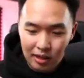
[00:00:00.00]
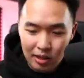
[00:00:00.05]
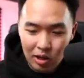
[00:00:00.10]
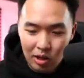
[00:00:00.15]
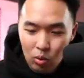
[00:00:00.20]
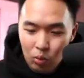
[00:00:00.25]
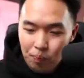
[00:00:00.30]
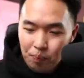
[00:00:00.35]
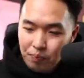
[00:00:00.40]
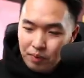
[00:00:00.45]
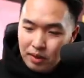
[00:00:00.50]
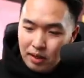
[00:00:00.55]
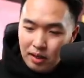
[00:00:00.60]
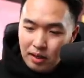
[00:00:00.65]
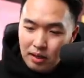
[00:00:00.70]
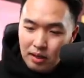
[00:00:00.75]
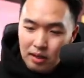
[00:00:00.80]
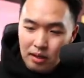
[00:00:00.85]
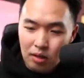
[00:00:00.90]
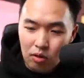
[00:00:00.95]
you know,
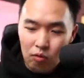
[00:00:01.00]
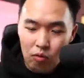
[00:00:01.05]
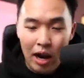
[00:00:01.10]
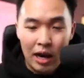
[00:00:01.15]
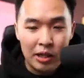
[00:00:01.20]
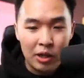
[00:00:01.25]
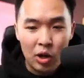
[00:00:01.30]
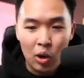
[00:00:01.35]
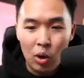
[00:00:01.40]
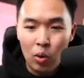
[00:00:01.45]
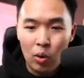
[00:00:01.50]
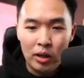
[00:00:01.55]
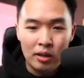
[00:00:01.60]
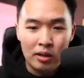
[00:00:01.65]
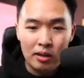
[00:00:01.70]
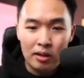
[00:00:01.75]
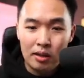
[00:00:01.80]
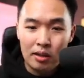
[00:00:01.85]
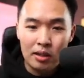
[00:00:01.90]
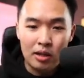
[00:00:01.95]
Ryan
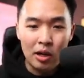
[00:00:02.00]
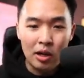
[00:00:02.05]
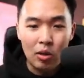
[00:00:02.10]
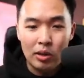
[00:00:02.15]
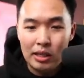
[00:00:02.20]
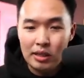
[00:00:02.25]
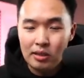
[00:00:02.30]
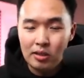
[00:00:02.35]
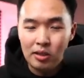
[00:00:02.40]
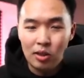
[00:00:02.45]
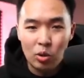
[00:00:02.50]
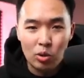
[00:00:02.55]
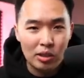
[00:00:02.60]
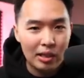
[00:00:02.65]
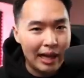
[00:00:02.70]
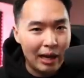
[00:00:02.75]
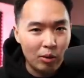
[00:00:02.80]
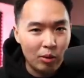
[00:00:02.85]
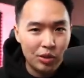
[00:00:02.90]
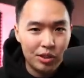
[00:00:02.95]
Cohen. You know, he's no
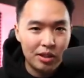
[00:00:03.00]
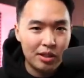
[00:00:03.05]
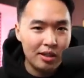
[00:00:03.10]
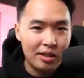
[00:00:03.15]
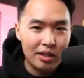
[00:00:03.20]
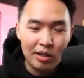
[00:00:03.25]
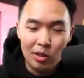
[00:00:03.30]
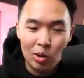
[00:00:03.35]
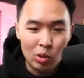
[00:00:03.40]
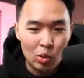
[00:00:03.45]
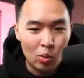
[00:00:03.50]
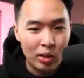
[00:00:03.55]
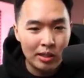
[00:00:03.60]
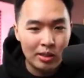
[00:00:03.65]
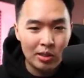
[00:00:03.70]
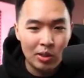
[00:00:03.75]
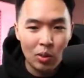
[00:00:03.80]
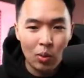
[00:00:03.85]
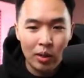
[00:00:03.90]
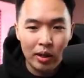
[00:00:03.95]
slouch. He knows what
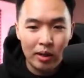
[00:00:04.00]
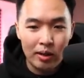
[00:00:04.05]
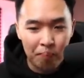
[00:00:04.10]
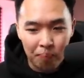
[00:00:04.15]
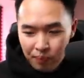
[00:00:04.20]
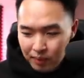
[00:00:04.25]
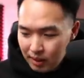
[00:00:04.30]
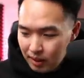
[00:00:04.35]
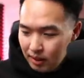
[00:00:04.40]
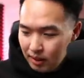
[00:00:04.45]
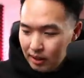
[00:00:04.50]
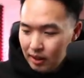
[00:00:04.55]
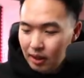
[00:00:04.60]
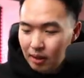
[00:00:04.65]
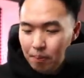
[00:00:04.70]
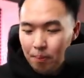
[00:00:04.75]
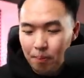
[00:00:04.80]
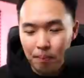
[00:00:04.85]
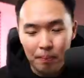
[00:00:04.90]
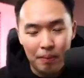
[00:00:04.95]
he's doing.
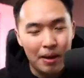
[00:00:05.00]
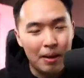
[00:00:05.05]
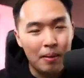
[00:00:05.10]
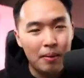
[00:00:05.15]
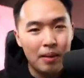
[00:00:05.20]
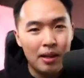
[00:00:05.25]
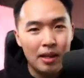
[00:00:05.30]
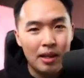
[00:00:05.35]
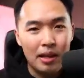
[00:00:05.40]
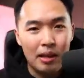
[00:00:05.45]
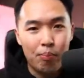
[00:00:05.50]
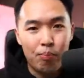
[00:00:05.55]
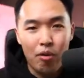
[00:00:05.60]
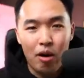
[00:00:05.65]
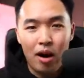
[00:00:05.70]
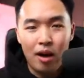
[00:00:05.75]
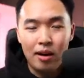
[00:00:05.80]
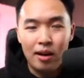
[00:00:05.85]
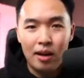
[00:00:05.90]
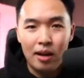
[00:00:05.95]
He he
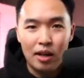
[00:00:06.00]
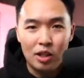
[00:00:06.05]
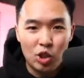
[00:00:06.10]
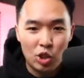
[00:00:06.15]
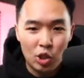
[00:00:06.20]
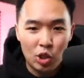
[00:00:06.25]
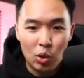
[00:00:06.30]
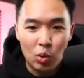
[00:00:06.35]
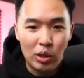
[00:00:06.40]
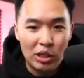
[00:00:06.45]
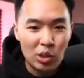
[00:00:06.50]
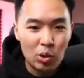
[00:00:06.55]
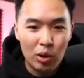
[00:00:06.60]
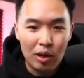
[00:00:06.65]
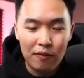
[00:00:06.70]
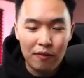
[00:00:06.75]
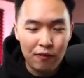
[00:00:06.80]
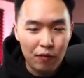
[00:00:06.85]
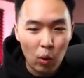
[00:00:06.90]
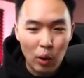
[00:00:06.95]
brought uh, Chewy to
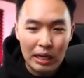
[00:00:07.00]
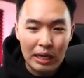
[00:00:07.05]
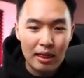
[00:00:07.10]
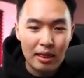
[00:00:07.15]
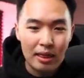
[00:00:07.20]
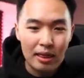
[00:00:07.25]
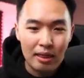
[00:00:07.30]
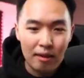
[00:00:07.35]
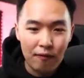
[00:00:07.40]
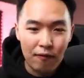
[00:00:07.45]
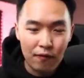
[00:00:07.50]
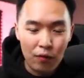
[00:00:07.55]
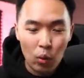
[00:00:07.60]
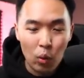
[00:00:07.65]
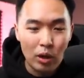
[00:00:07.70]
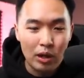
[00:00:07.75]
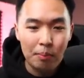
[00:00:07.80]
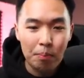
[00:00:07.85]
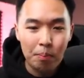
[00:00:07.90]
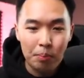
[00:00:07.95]
a 40,
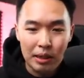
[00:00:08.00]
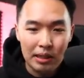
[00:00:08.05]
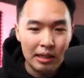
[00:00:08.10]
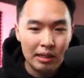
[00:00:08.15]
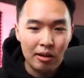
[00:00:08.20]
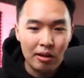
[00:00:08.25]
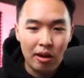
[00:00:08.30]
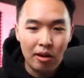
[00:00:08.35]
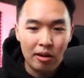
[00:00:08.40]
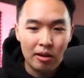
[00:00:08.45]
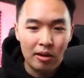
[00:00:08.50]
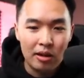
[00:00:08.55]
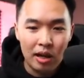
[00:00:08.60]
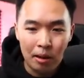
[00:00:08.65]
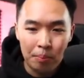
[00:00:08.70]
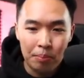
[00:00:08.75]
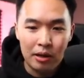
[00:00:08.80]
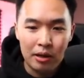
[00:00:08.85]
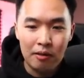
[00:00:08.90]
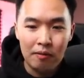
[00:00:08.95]
40 billion dollar
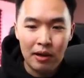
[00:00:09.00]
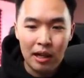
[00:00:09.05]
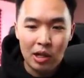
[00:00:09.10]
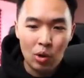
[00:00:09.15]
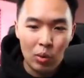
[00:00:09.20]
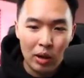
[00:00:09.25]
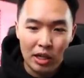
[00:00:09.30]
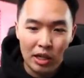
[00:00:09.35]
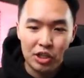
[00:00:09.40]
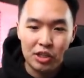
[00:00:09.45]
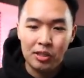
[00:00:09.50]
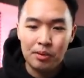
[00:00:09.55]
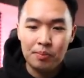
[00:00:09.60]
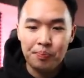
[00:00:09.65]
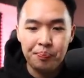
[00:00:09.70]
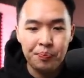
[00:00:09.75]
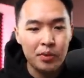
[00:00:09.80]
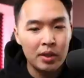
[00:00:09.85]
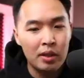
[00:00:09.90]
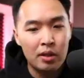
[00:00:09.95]
company valuation.
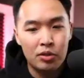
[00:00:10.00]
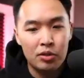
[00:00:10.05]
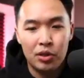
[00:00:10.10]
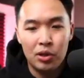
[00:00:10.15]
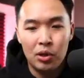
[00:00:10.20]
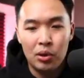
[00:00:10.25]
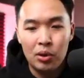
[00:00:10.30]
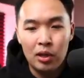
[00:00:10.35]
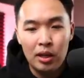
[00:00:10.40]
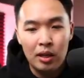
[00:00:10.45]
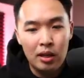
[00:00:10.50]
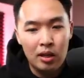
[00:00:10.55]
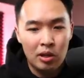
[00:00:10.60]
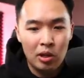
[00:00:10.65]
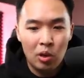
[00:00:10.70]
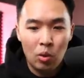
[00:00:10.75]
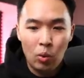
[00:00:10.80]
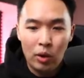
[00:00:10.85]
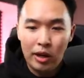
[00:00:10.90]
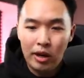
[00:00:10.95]
So you
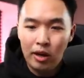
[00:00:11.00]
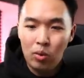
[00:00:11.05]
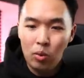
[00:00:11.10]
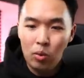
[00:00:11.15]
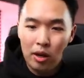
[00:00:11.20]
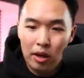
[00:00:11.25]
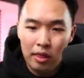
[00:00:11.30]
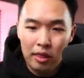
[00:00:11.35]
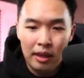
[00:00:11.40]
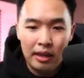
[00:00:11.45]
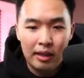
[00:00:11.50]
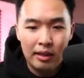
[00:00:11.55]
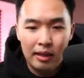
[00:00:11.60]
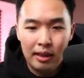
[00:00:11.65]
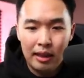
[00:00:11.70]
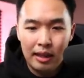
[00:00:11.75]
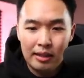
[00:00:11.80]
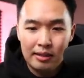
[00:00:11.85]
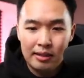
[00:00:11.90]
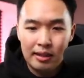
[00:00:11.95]
know, we're we're
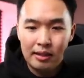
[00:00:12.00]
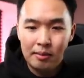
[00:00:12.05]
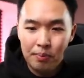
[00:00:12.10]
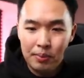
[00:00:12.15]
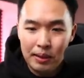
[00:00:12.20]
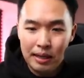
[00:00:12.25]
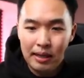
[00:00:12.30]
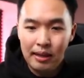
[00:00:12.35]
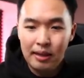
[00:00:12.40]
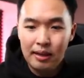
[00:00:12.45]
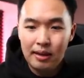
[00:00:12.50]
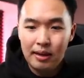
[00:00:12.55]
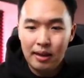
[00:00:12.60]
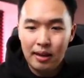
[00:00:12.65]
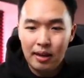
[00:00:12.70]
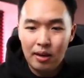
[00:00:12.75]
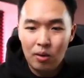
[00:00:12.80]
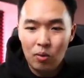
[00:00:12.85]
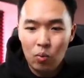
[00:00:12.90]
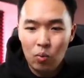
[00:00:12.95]
thinking that's going to be
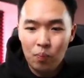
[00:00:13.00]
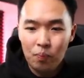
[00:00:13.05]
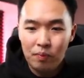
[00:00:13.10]
uh,